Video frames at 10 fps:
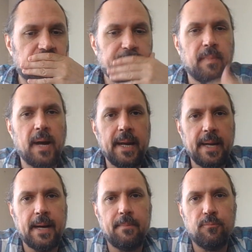
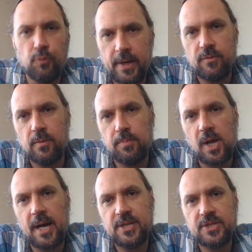My written
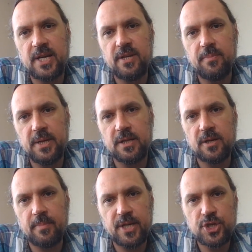replies tend to be a
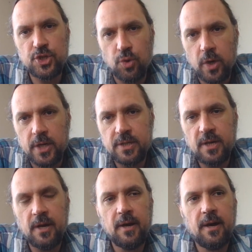little bit short.
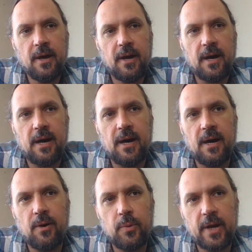
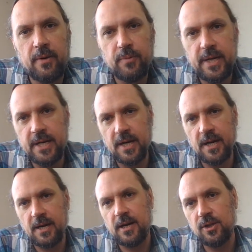When I read
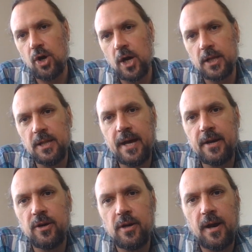a long
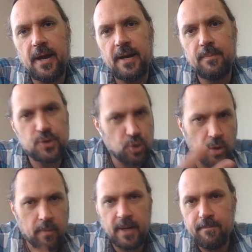letter, I
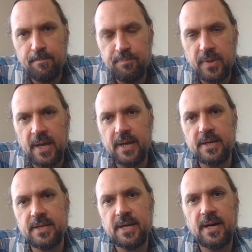absorb it,
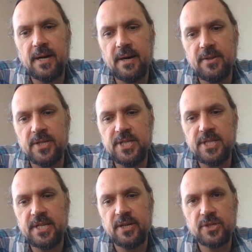and the
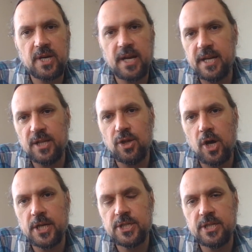details kind of get
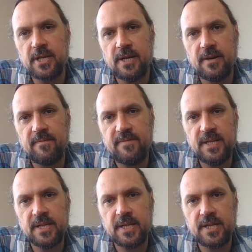lost in a
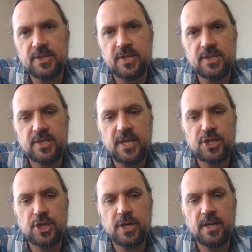feeling and
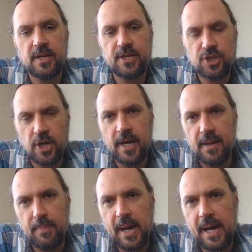sensation, and I try to
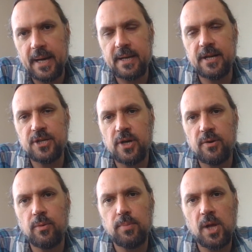get back, and I try to
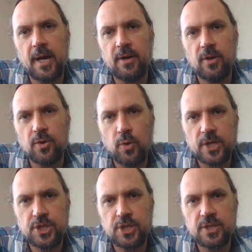reply to all the
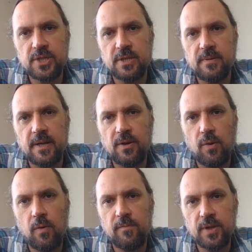questions, and
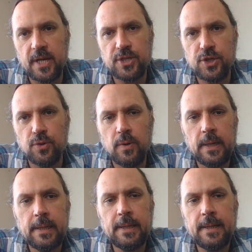hopefully I do.
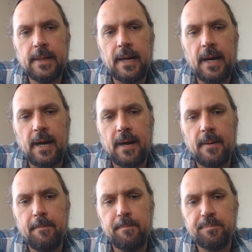
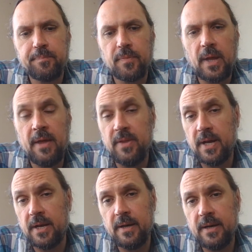And
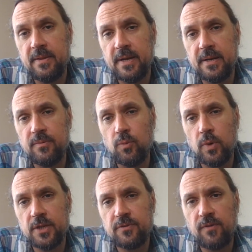then,
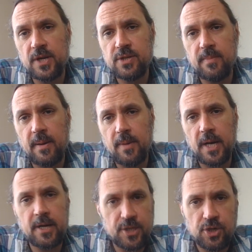while it's fresh in my
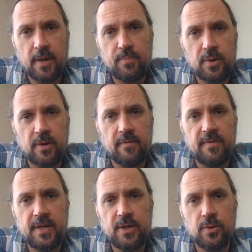mind, I try and put out a
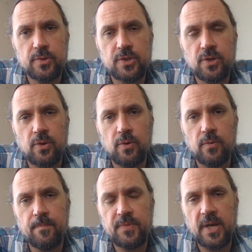video. So
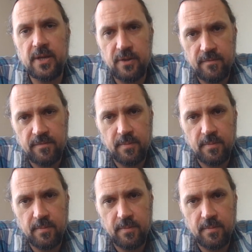thank you for